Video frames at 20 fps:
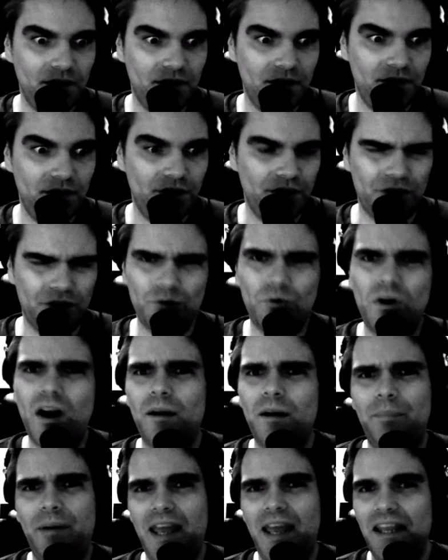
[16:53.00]

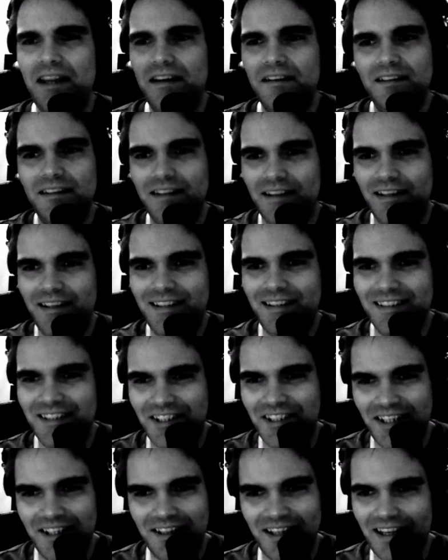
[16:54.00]
wrong paint and
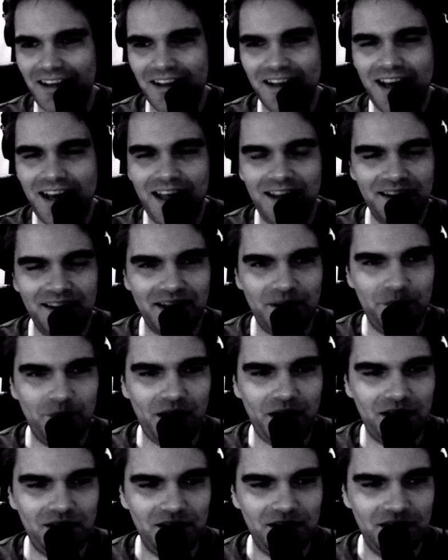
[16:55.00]
shit. Like I got like a
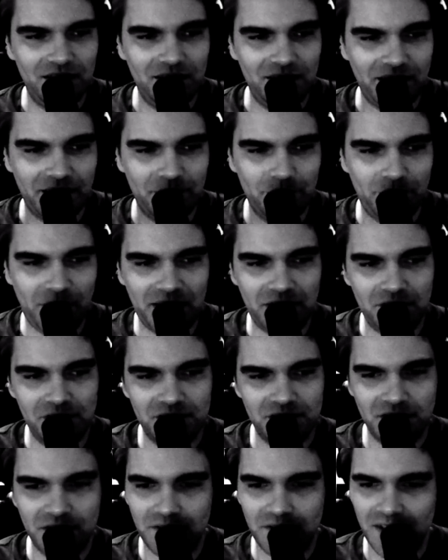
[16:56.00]
bottle of like
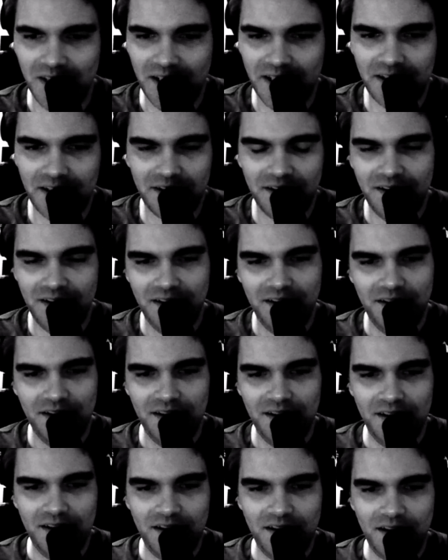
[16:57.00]
Michael's acrylic
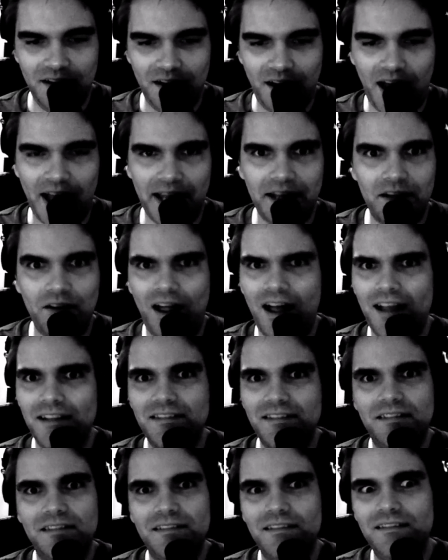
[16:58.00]
high
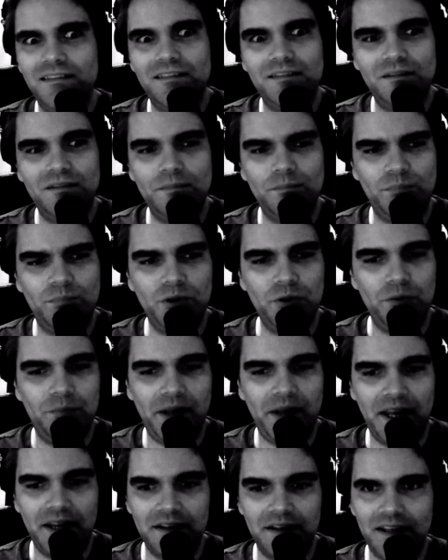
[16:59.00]
gloss blue
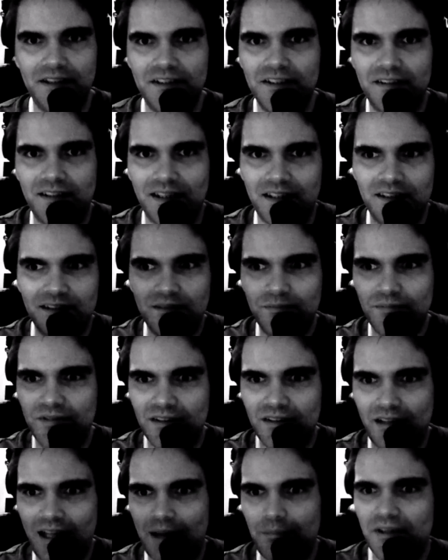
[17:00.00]
paint, and I just like
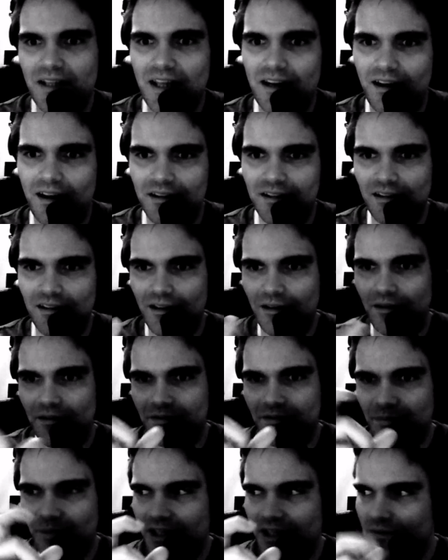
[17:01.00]
slapped that on the little
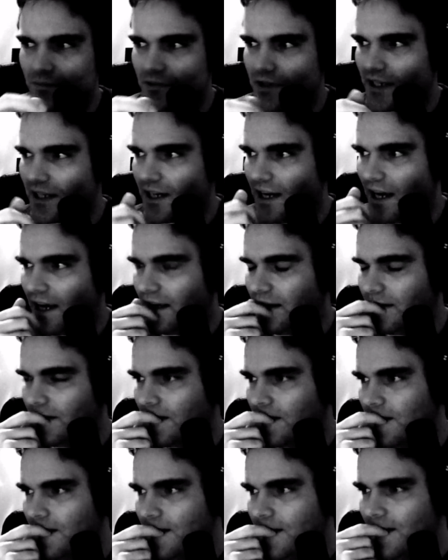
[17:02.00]
Space Marine guy. And
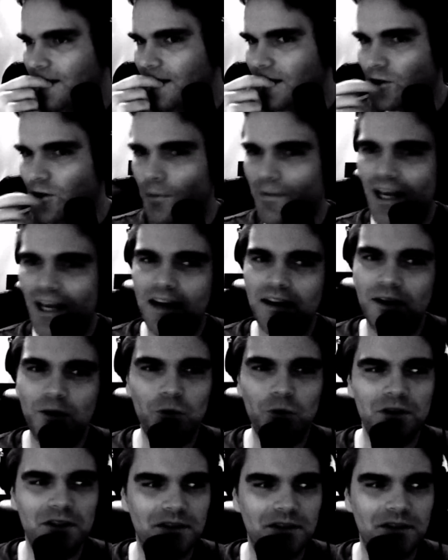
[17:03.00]
so it'd be kind of cool to